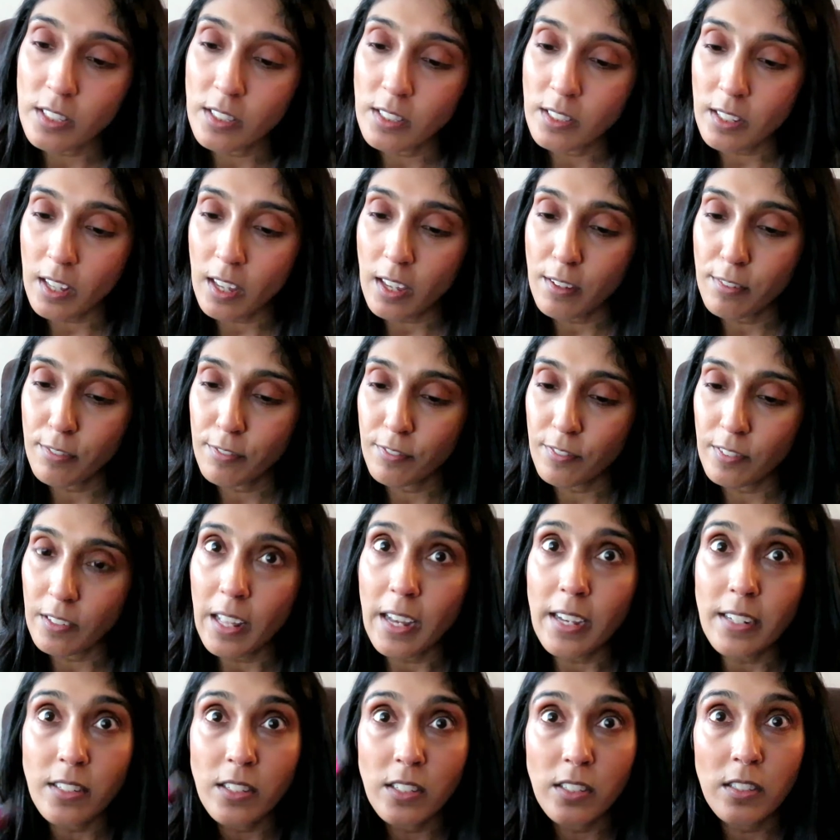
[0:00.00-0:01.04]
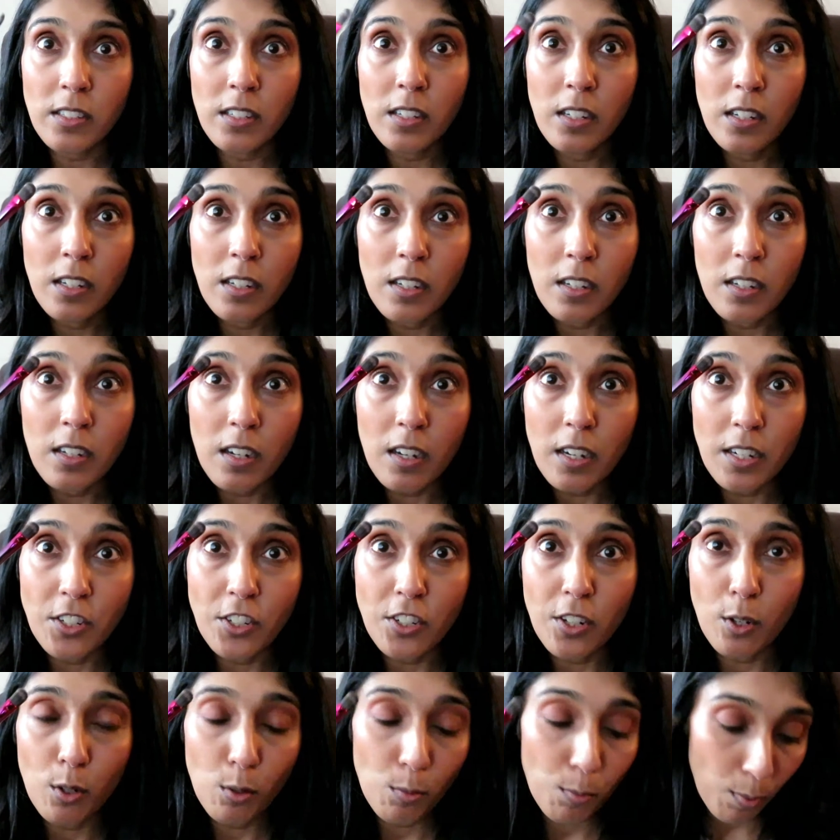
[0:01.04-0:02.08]
It's a flat
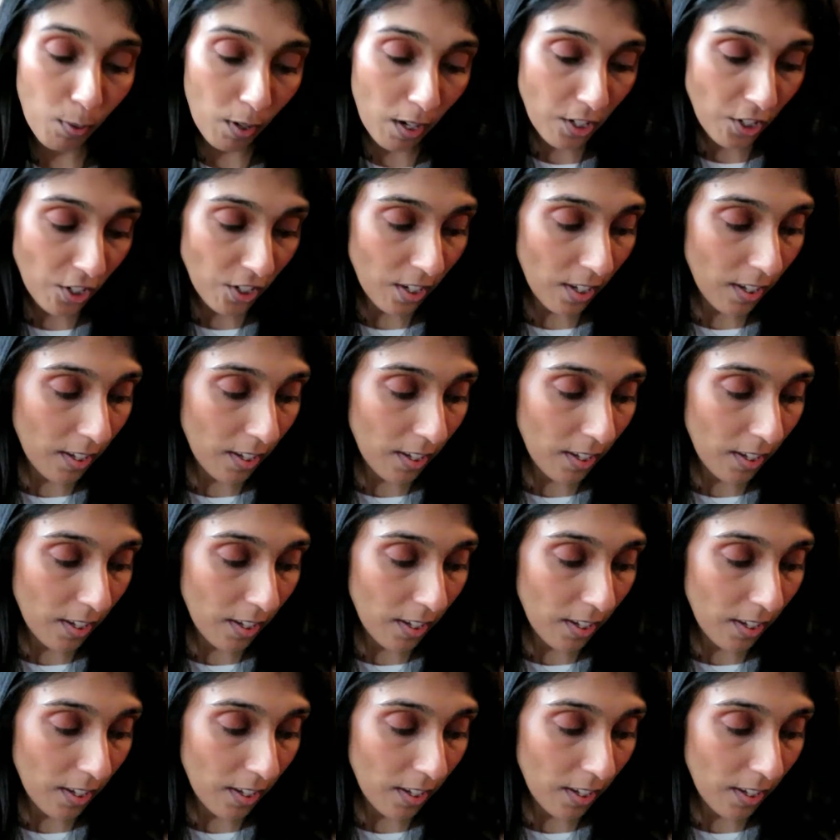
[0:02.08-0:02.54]
eyeshadow brush,